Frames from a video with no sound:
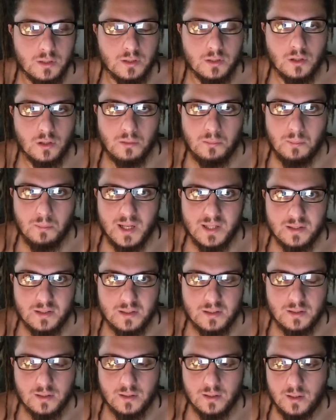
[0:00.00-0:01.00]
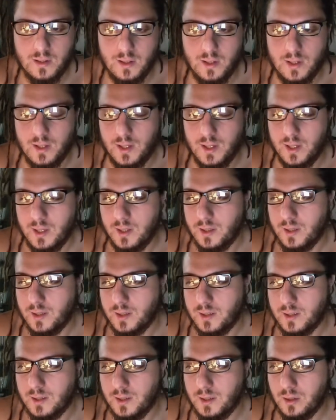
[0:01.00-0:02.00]
combust,
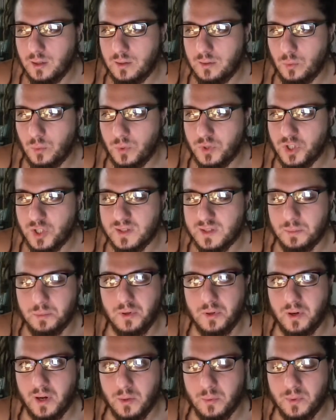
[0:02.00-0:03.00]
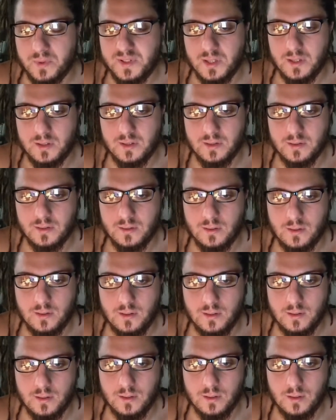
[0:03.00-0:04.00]
which is a prerequisite,
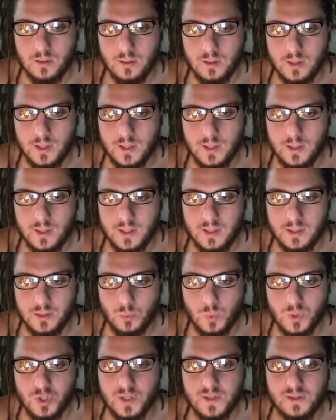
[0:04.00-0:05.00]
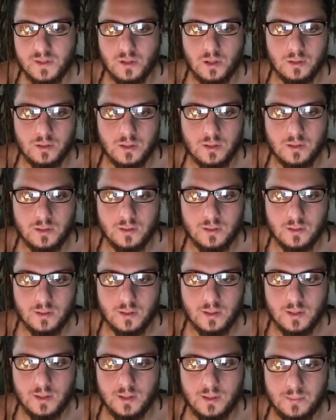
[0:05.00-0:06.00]
and which is not, I